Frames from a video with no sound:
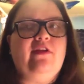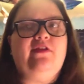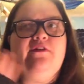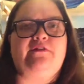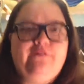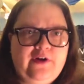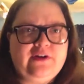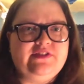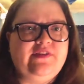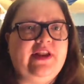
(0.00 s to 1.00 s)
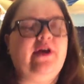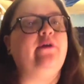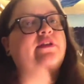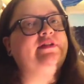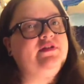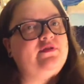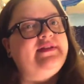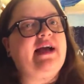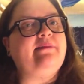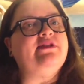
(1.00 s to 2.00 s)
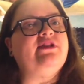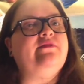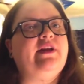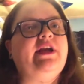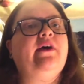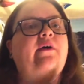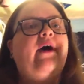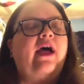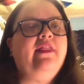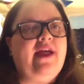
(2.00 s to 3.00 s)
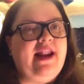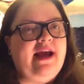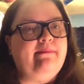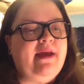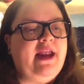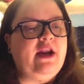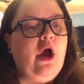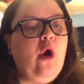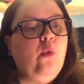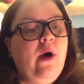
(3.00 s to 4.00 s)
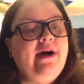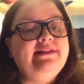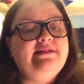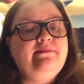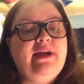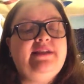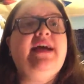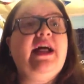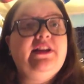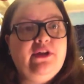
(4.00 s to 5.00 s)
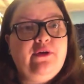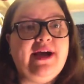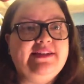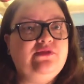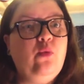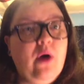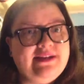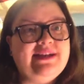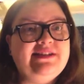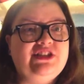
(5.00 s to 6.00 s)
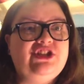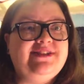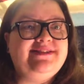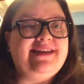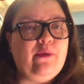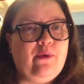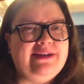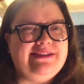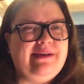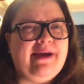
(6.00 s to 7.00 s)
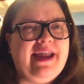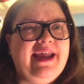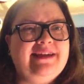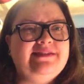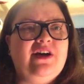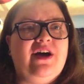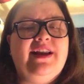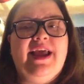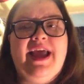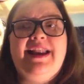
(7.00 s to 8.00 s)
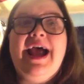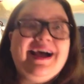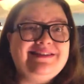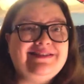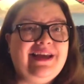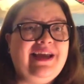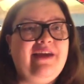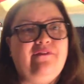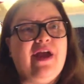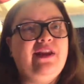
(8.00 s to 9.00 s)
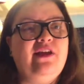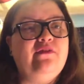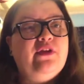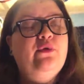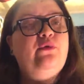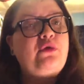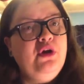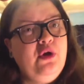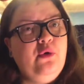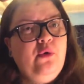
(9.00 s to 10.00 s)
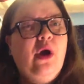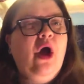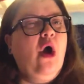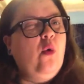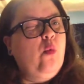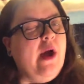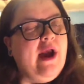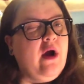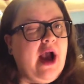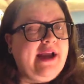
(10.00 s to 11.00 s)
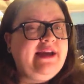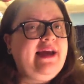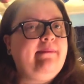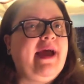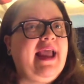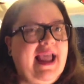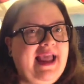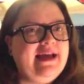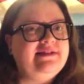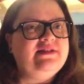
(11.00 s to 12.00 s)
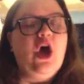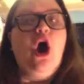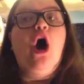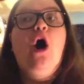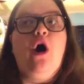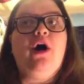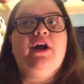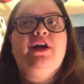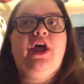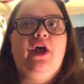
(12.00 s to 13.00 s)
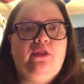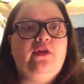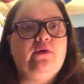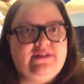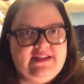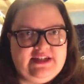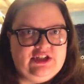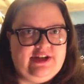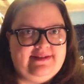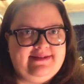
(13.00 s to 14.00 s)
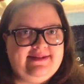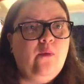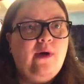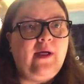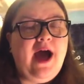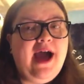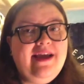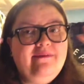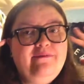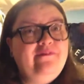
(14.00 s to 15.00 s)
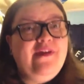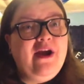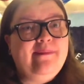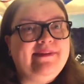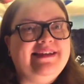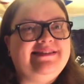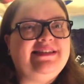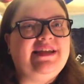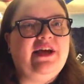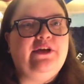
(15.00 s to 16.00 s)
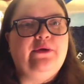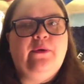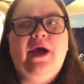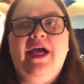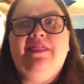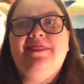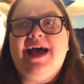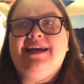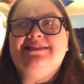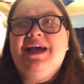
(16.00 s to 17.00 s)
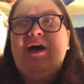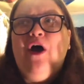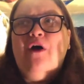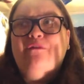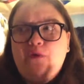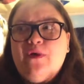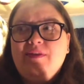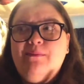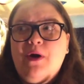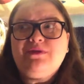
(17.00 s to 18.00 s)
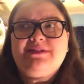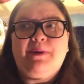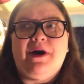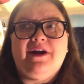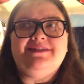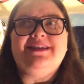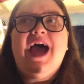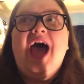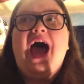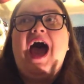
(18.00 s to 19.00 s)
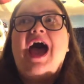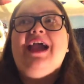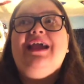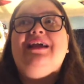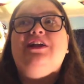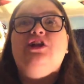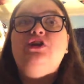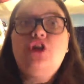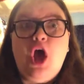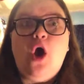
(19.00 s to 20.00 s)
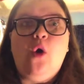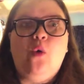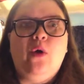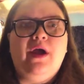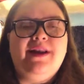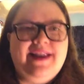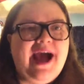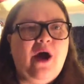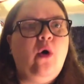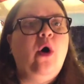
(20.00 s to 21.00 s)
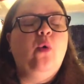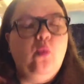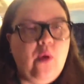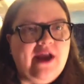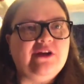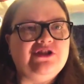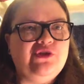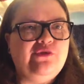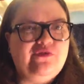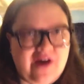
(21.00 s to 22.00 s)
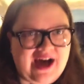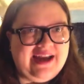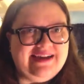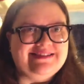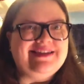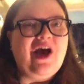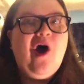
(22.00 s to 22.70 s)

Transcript: the first video, the Zusak mission video that I made, was me telling you guys what editions I wanted to get my hands on and asking if any of you knew where could get my hands on those editions. Well, I am very pleased to tell you that for the most part, I know now where to find